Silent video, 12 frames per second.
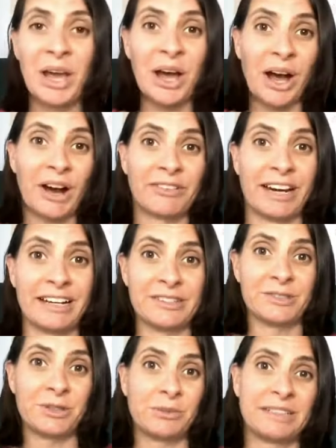All right,
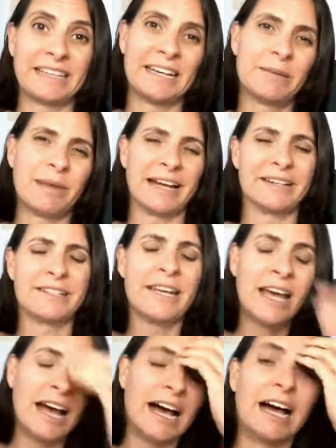so with that in mind,
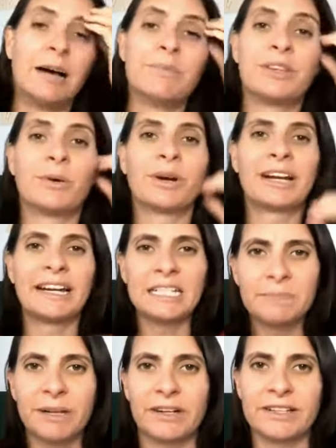the
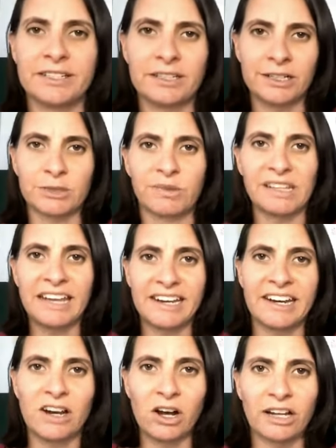Organized Parent starts with getting
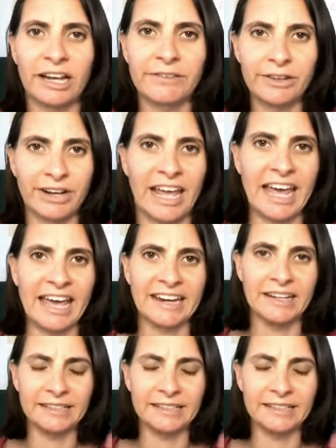it all out of your head.